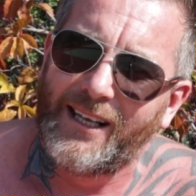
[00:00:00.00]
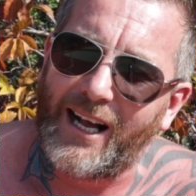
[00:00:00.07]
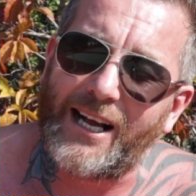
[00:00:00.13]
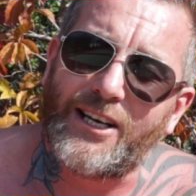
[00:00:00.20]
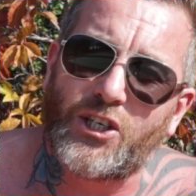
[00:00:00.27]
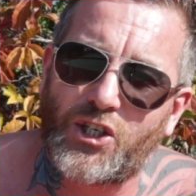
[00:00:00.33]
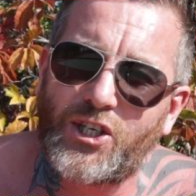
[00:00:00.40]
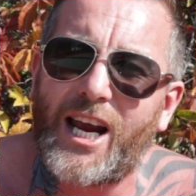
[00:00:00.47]

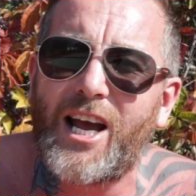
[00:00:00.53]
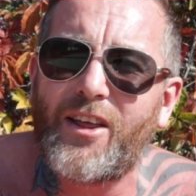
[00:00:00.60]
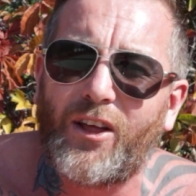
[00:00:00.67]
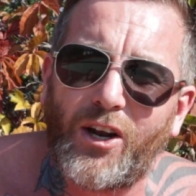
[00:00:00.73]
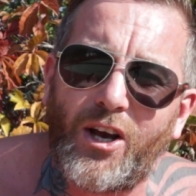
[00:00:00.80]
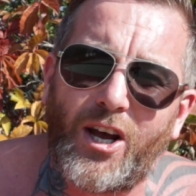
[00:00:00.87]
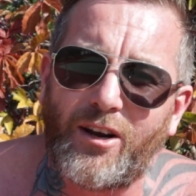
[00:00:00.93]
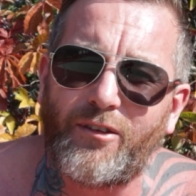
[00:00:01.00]
and share the
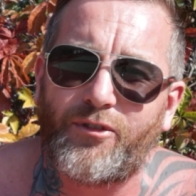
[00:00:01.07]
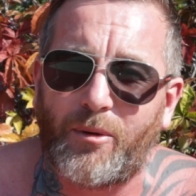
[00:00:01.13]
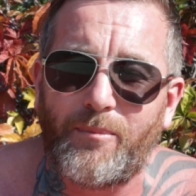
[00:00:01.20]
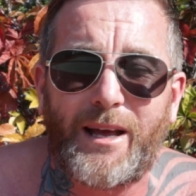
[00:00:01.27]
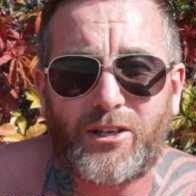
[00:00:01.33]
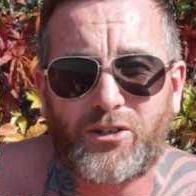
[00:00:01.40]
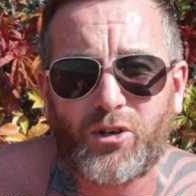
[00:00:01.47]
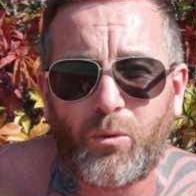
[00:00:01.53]
learning from
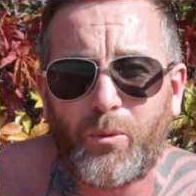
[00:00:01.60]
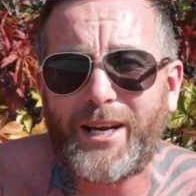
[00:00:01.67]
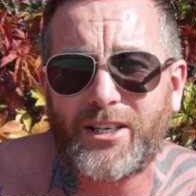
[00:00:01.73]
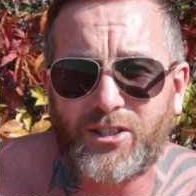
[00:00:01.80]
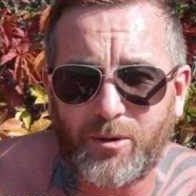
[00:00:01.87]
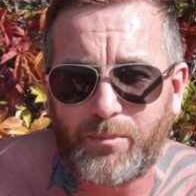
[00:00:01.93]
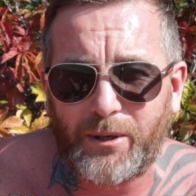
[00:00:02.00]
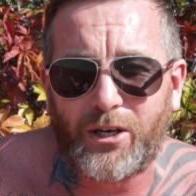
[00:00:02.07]
that, so we
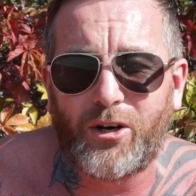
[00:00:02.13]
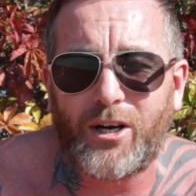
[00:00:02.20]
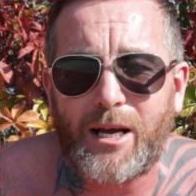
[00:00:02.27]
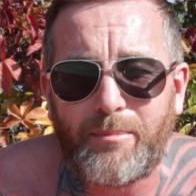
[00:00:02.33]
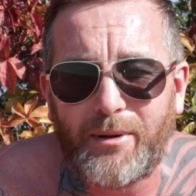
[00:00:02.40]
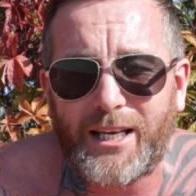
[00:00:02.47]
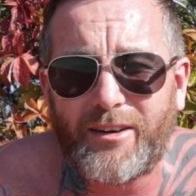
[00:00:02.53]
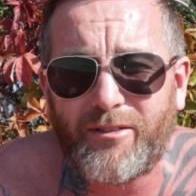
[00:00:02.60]
as a
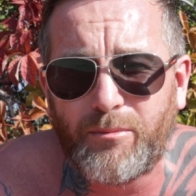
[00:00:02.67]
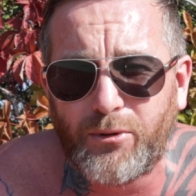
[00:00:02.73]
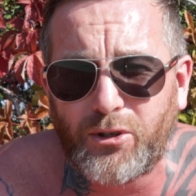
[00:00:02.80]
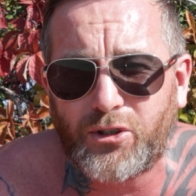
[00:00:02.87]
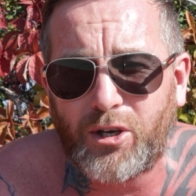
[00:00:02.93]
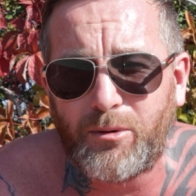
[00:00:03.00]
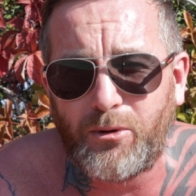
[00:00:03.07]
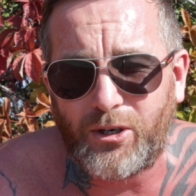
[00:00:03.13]
Believing
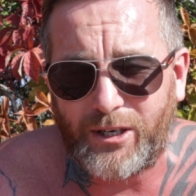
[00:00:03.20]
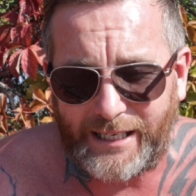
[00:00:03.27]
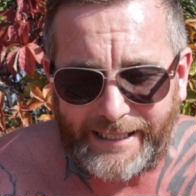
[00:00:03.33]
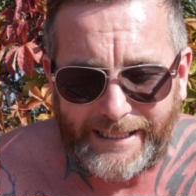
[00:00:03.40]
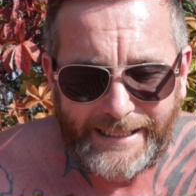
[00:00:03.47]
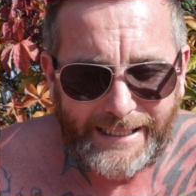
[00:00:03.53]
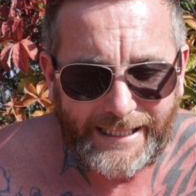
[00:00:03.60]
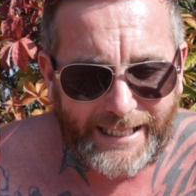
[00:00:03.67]
Bruce community